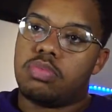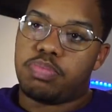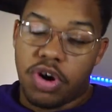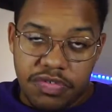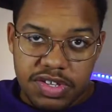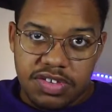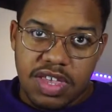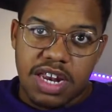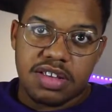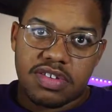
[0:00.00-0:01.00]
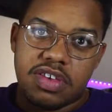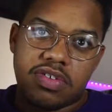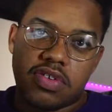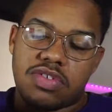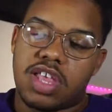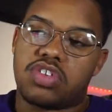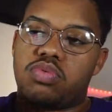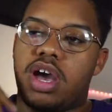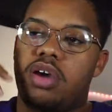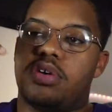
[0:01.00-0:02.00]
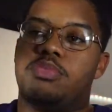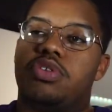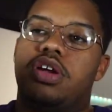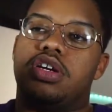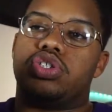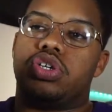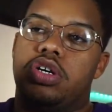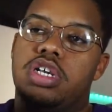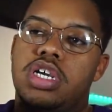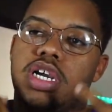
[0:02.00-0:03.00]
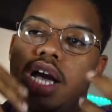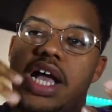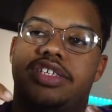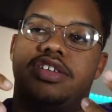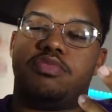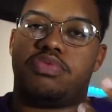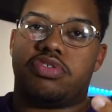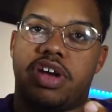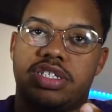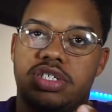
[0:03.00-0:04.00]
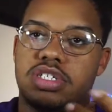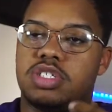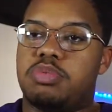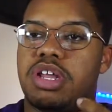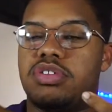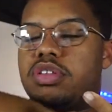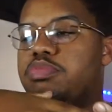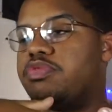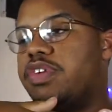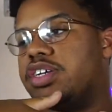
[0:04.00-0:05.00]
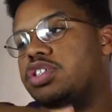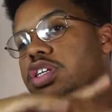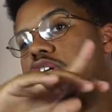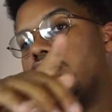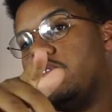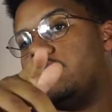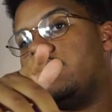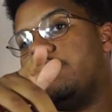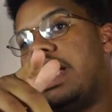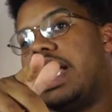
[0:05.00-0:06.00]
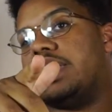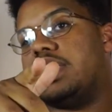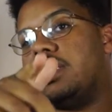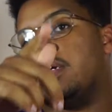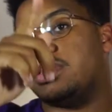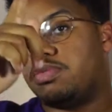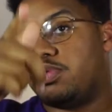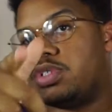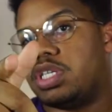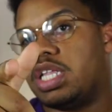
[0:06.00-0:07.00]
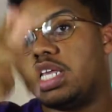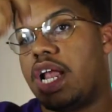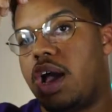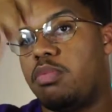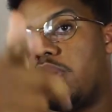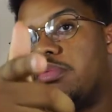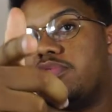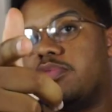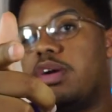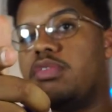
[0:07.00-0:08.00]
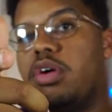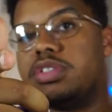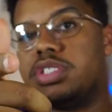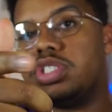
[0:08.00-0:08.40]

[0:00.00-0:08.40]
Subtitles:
perfect does not exist. That's why I want to put on a shirt. Constant progression is better than perfection. Don't steal my idea, because if you steal it, I'm coming for my royalty